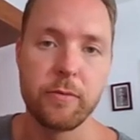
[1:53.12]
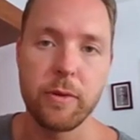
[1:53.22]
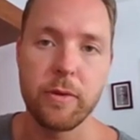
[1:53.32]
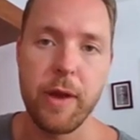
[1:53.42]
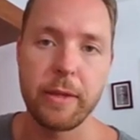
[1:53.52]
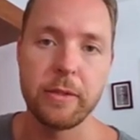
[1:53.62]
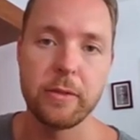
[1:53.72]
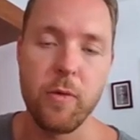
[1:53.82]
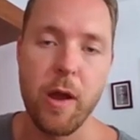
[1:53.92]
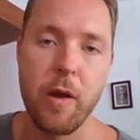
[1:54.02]
to correct
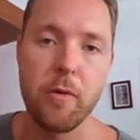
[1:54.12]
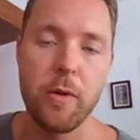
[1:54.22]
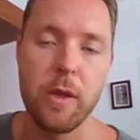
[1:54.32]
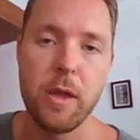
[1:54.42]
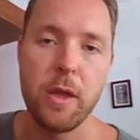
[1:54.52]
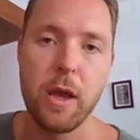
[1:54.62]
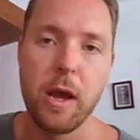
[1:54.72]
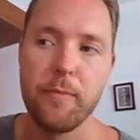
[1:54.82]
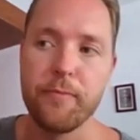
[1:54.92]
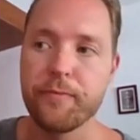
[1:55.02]
as well.
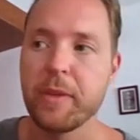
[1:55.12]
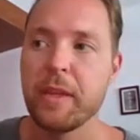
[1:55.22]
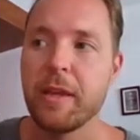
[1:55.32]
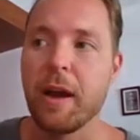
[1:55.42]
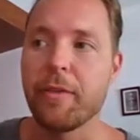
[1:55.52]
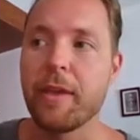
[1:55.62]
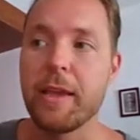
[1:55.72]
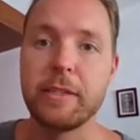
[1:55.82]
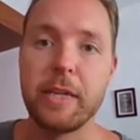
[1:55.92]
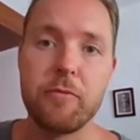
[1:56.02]
I think
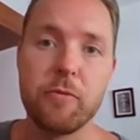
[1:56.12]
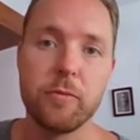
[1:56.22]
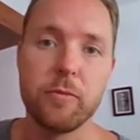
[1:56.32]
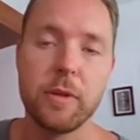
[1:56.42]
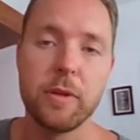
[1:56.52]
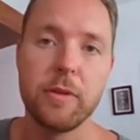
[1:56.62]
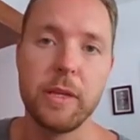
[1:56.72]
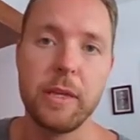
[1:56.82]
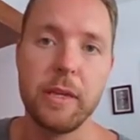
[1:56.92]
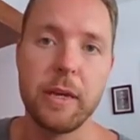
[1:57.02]
in general
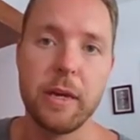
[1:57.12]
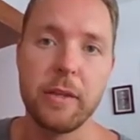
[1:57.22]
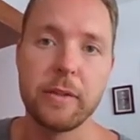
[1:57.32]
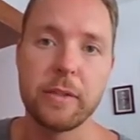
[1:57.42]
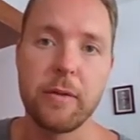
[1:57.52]
the